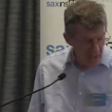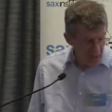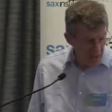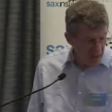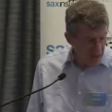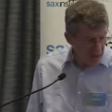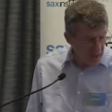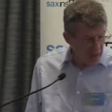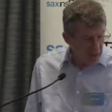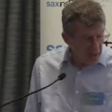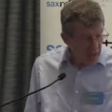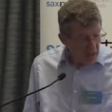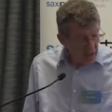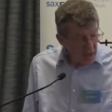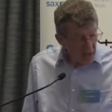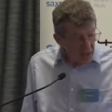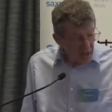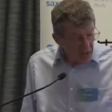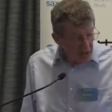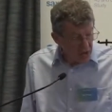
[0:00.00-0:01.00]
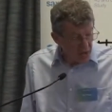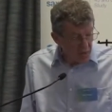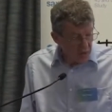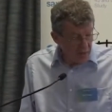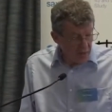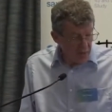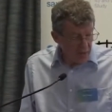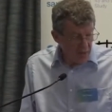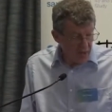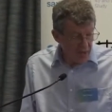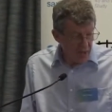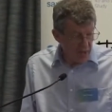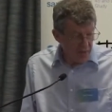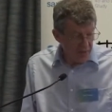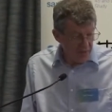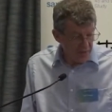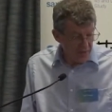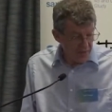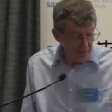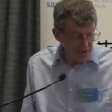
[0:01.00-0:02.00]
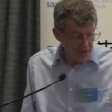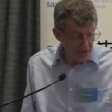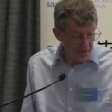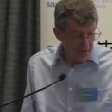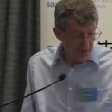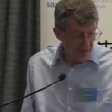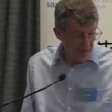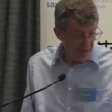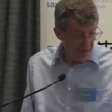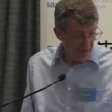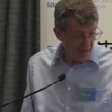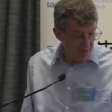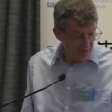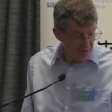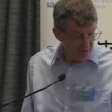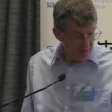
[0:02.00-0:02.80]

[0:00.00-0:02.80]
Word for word: Uh, so we have an Australian health